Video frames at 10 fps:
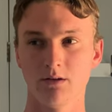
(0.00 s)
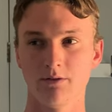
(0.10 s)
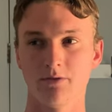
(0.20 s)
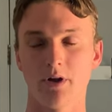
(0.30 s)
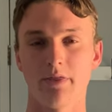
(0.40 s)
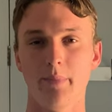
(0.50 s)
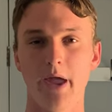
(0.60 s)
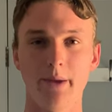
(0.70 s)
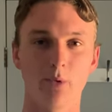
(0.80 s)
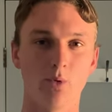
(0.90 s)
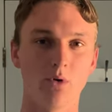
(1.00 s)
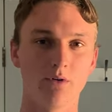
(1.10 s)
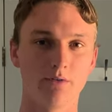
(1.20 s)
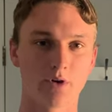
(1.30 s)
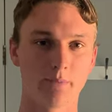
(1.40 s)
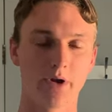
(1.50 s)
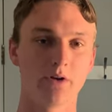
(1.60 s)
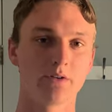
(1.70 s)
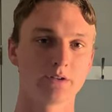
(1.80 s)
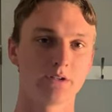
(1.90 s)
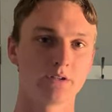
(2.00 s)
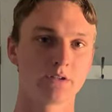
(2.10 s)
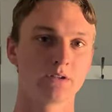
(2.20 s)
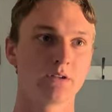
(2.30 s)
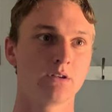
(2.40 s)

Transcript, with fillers: for other people or for appearances